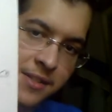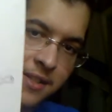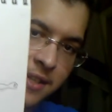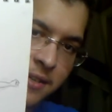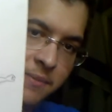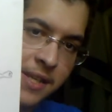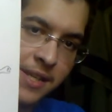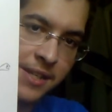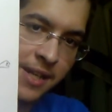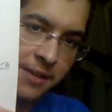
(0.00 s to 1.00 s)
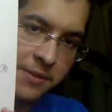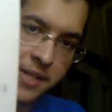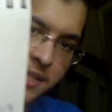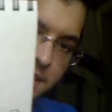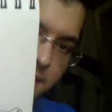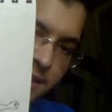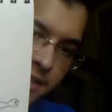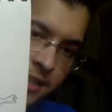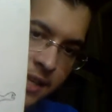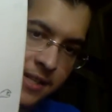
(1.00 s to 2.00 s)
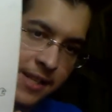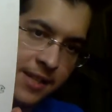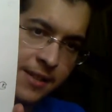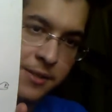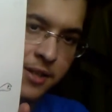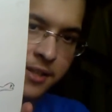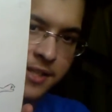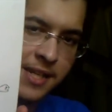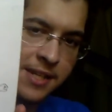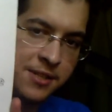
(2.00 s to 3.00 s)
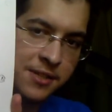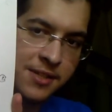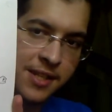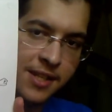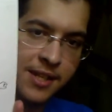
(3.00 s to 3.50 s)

Clara, Mika, and Irene, as like a Charlie's Angels thing.